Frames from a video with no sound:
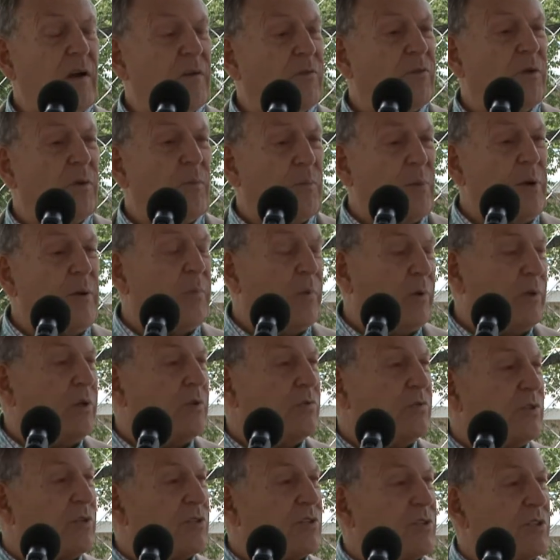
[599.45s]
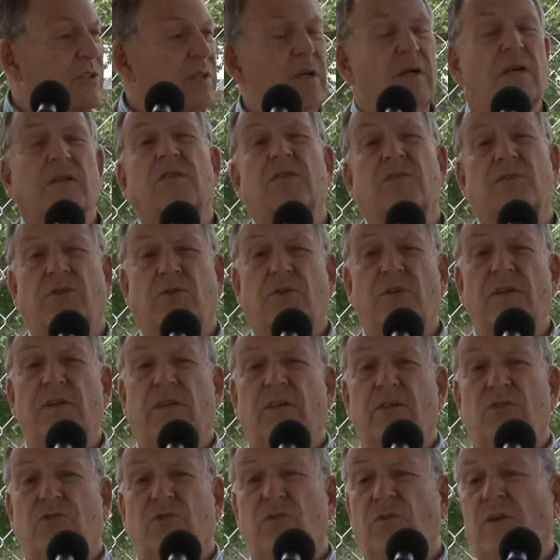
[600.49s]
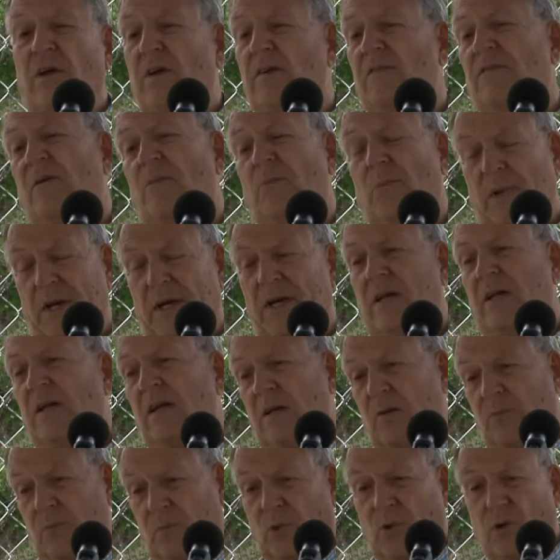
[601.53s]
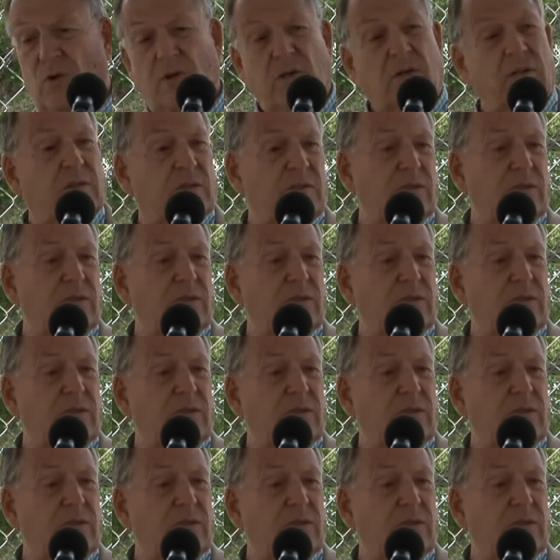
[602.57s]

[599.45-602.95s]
from people you just see on the street that you give a bed and a board